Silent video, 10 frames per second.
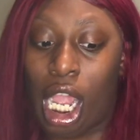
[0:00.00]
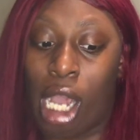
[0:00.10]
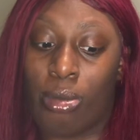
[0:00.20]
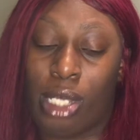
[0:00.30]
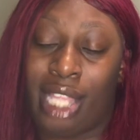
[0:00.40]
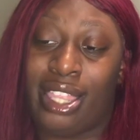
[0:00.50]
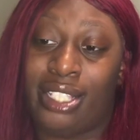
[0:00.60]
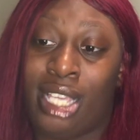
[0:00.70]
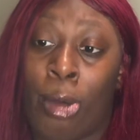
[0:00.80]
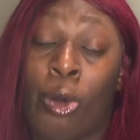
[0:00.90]
At
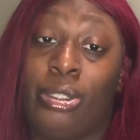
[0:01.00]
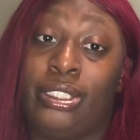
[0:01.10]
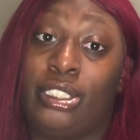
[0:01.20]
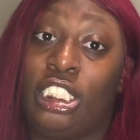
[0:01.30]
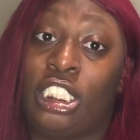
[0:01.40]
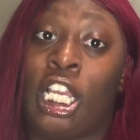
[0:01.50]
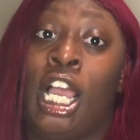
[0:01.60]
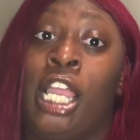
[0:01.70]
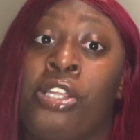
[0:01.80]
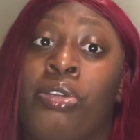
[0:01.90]
that time, I was still
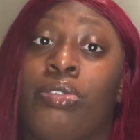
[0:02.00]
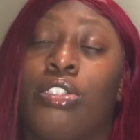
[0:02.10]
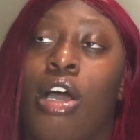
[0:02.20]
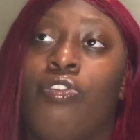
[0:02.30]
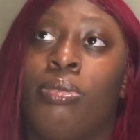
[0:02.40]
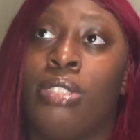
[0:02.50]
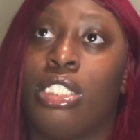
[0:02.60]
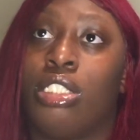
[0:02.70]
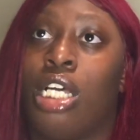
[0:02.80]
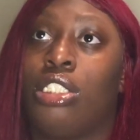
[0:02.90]
shy, and it was hard for me
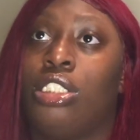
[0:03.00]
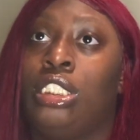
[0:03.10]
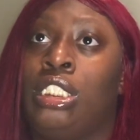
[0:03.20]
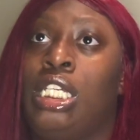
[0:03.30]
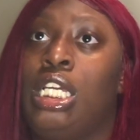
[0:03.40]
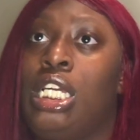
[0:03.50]
to talk to